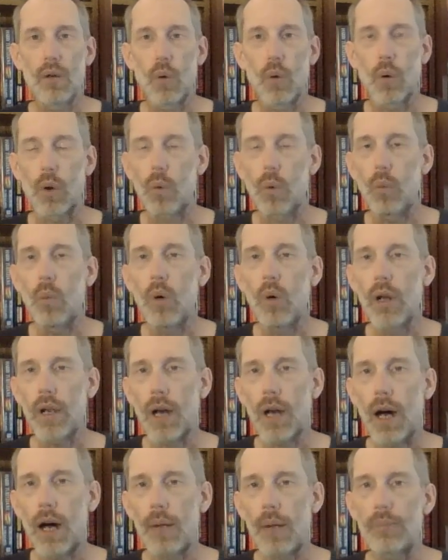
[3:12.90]
or one
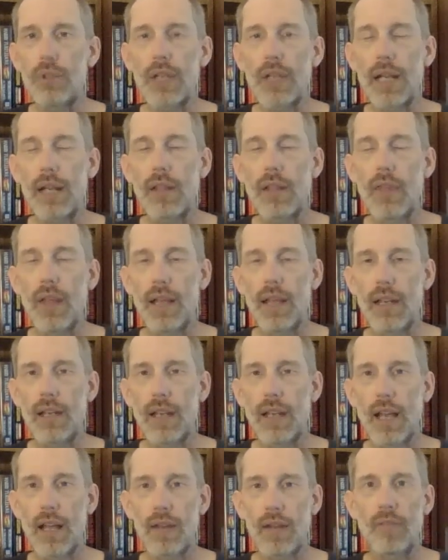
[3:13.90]
object that
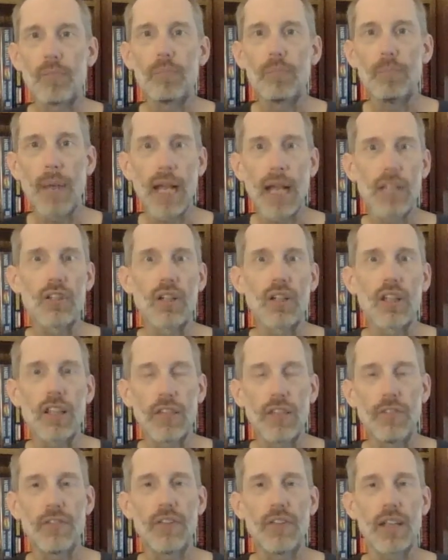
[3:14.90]
kind of
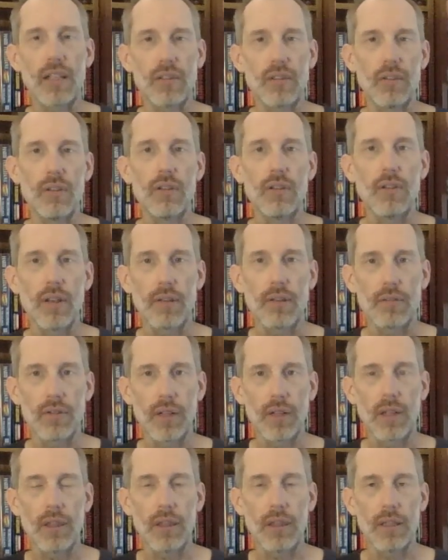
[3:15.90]
magically fixes
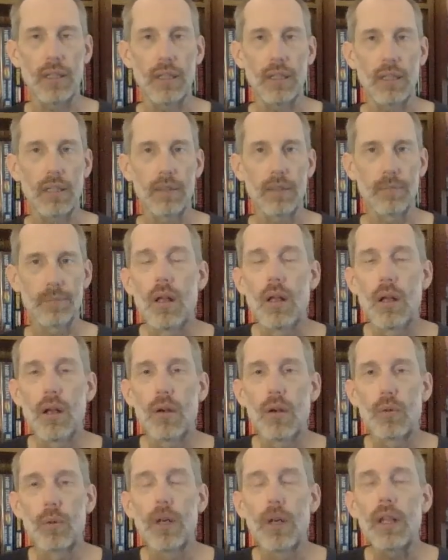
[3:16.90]
everything
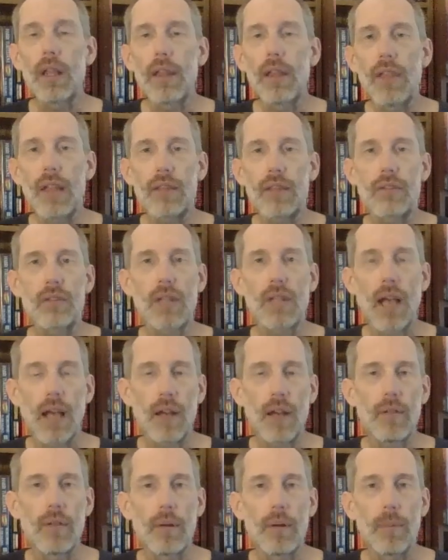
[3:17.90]
really, that's
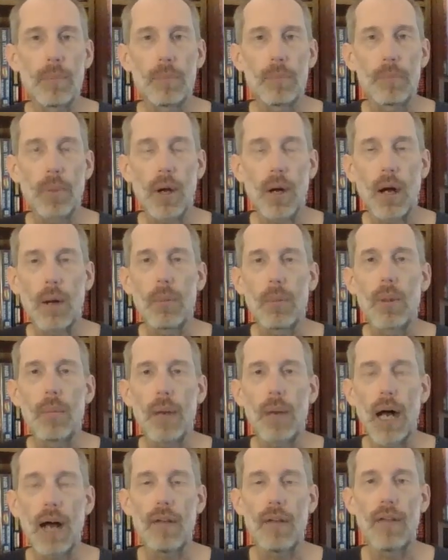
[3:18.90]
kind of a
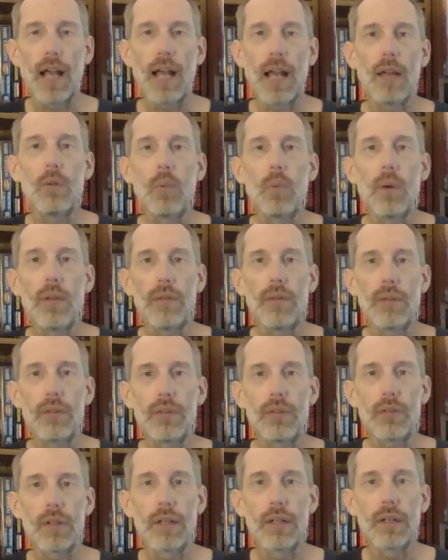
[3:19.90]
problem I've had with the
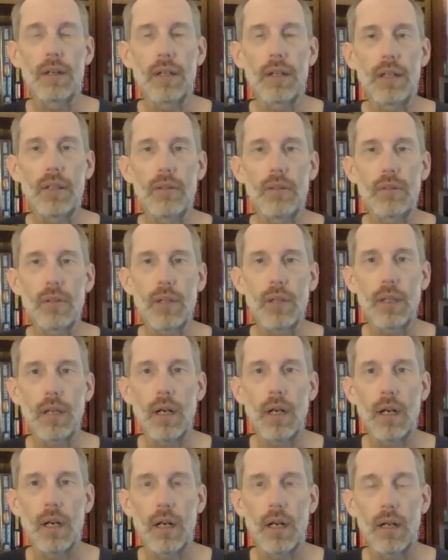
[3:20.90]
series
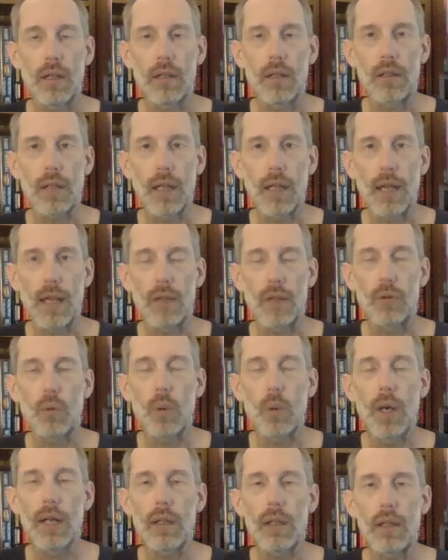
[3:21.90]
uh, as
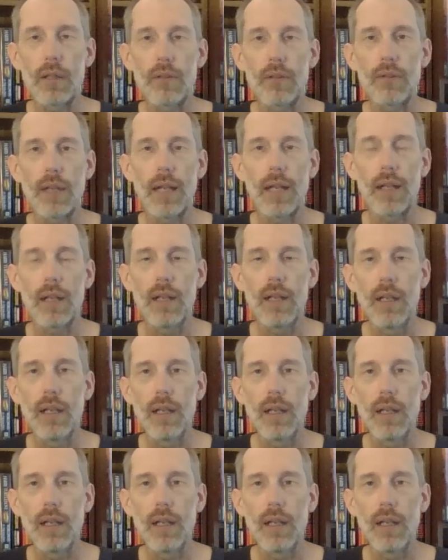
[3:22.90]
well, is that